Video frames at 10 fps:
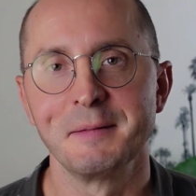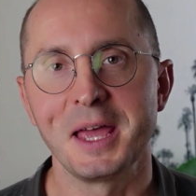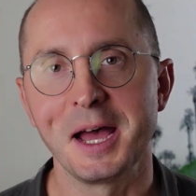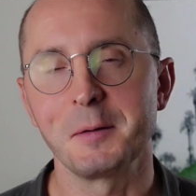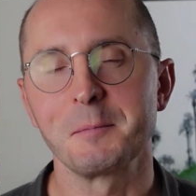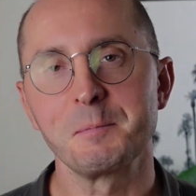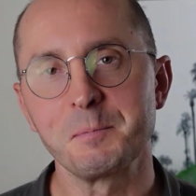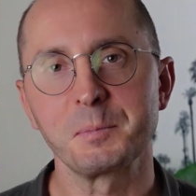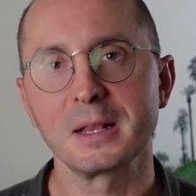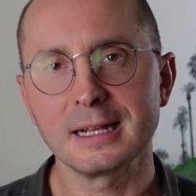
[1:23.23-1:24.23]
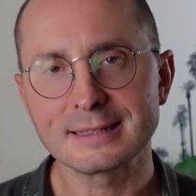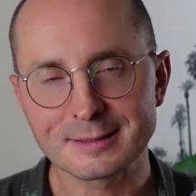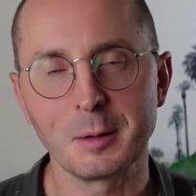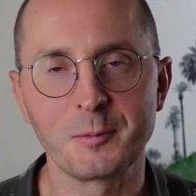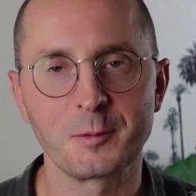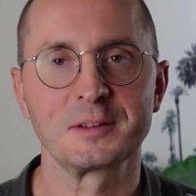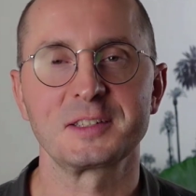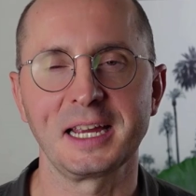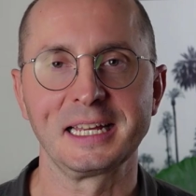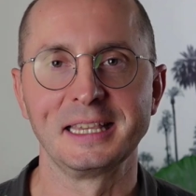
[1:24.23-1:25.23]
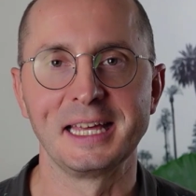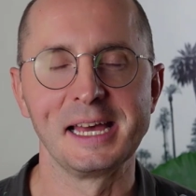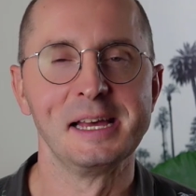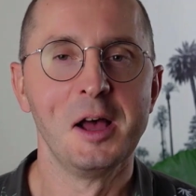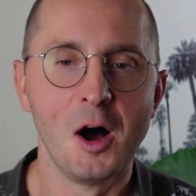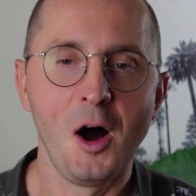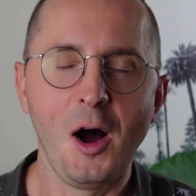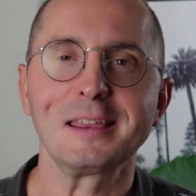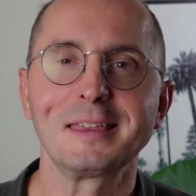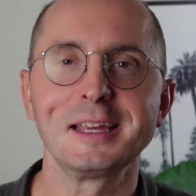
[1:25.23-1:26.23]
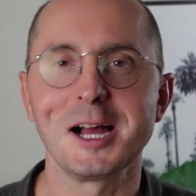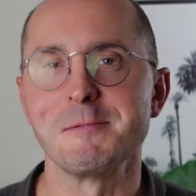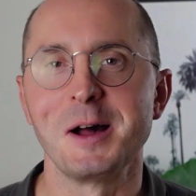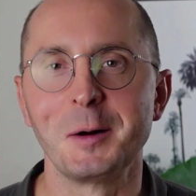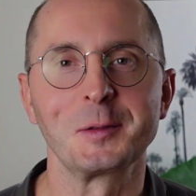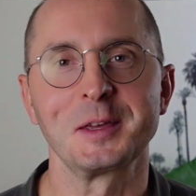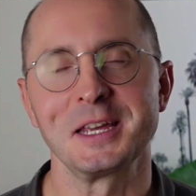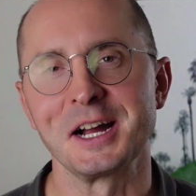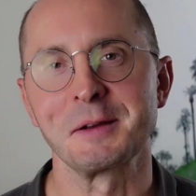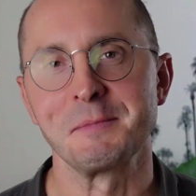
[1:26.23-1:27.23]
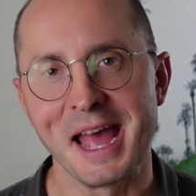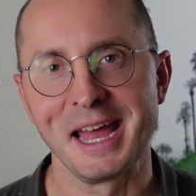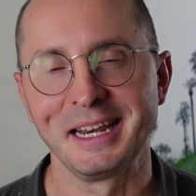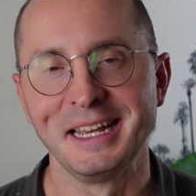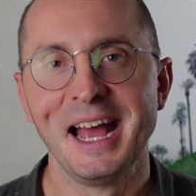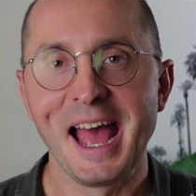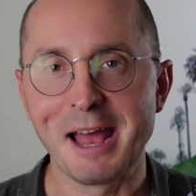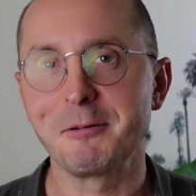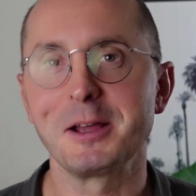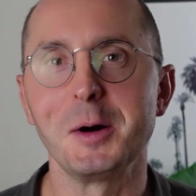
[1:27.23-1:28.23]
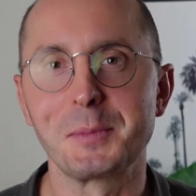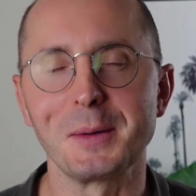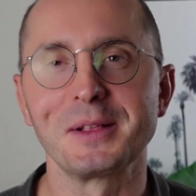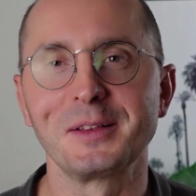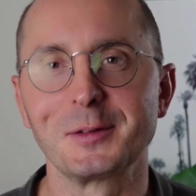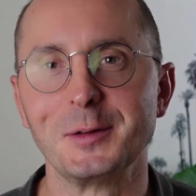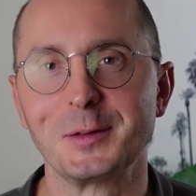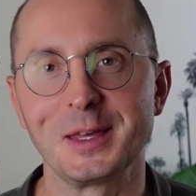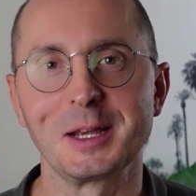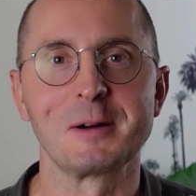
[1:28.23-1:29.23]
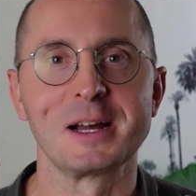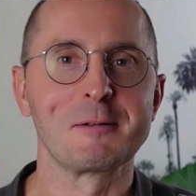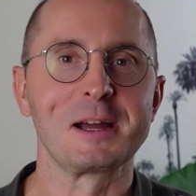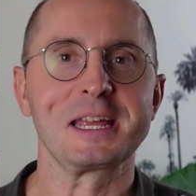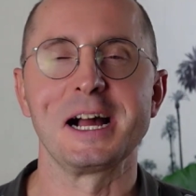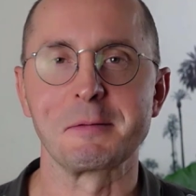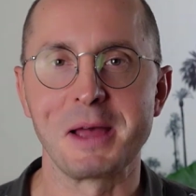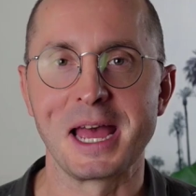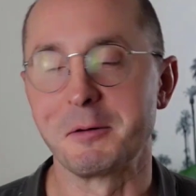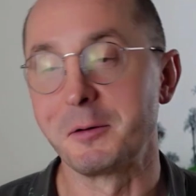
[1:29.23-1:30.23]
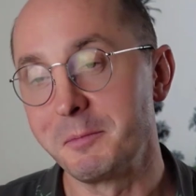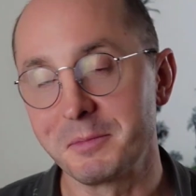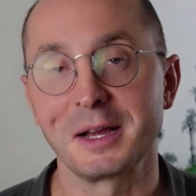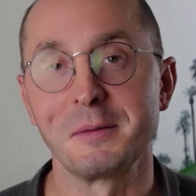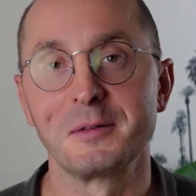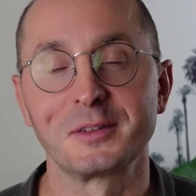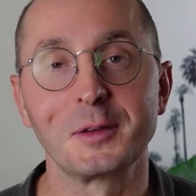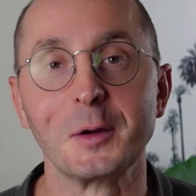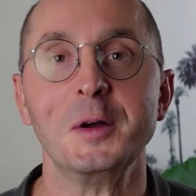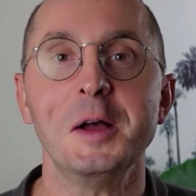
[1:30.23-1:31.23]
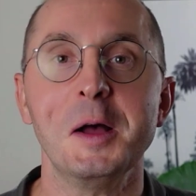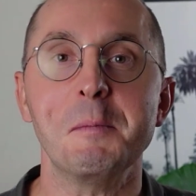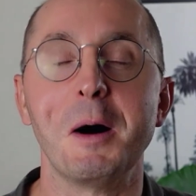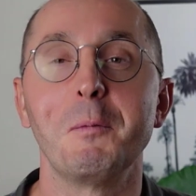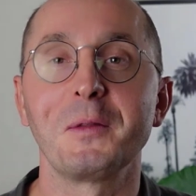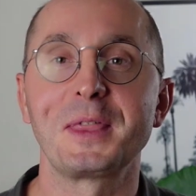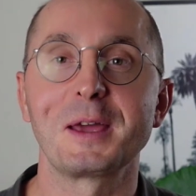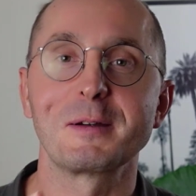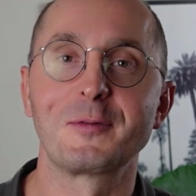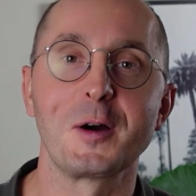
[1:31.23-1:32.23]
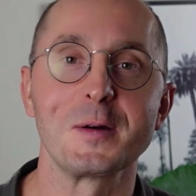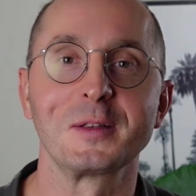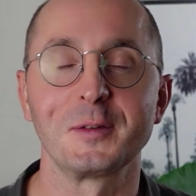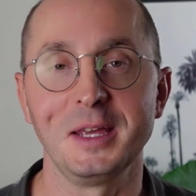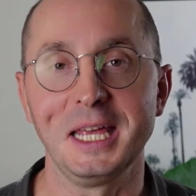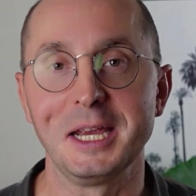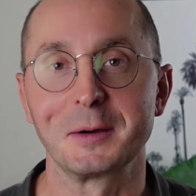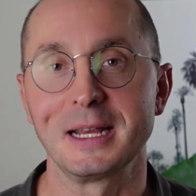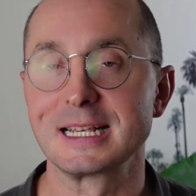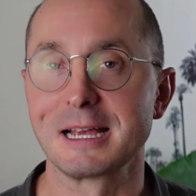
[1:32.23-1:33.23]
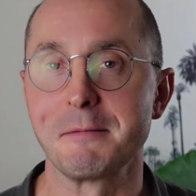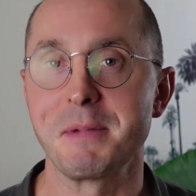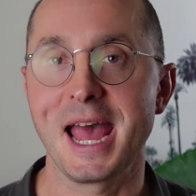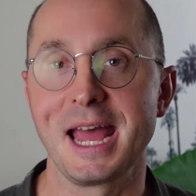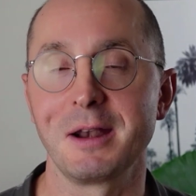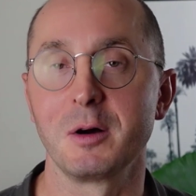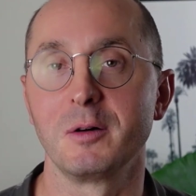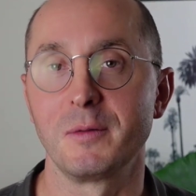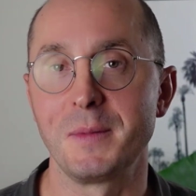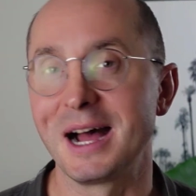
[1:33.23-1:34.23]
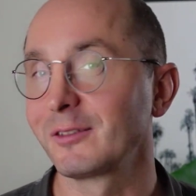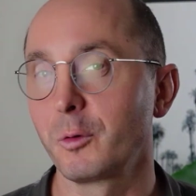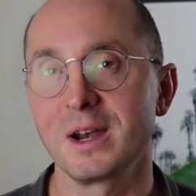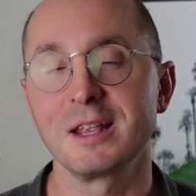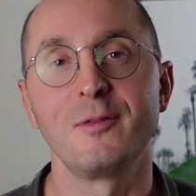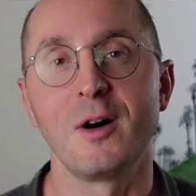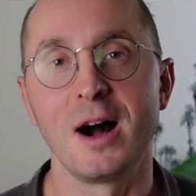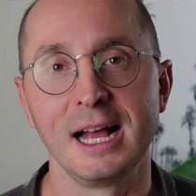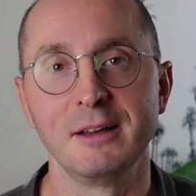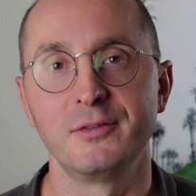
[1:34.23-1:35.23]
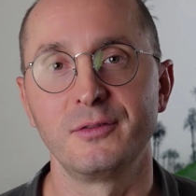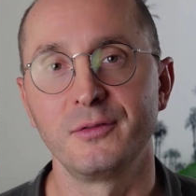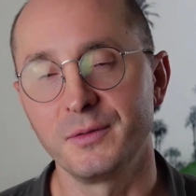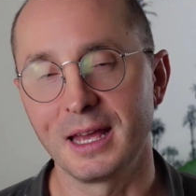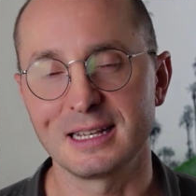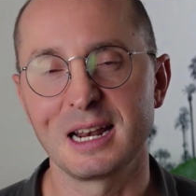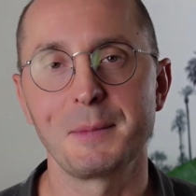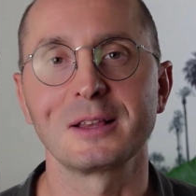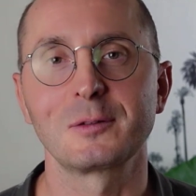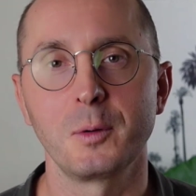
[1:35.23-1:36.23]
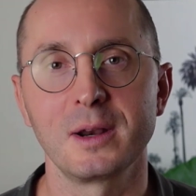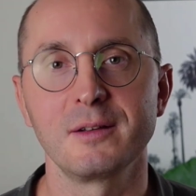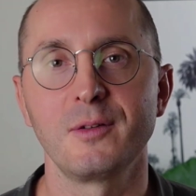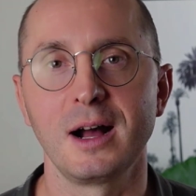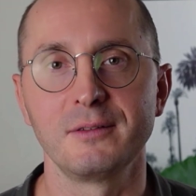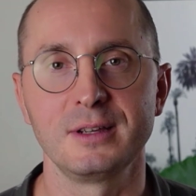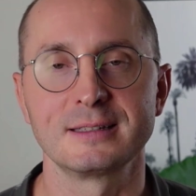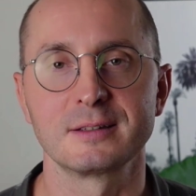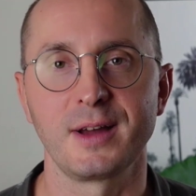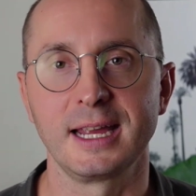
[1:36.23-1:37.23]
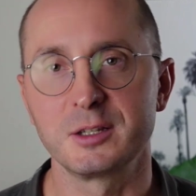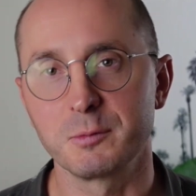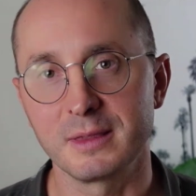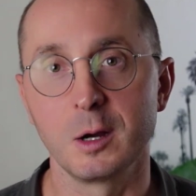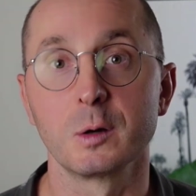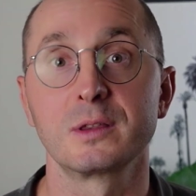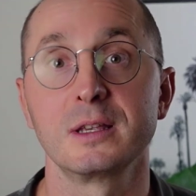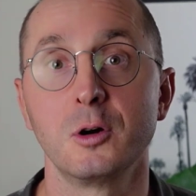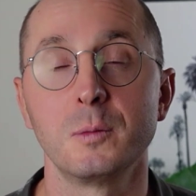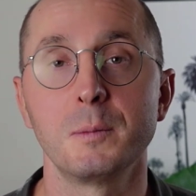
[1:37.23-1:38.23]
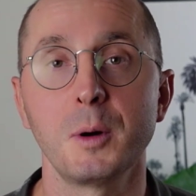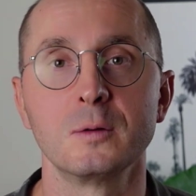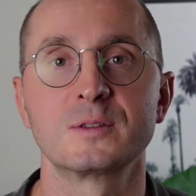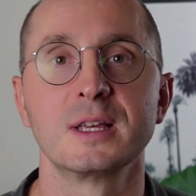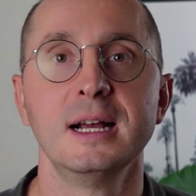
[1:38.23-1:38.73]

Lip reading: Now, let's stop for a second there. I think I'm a healthy young man. And we all probably do think we're young men, or some of us do. But what they're referring to here is a man of about 25, at about 25 years of age with healthy normal bones.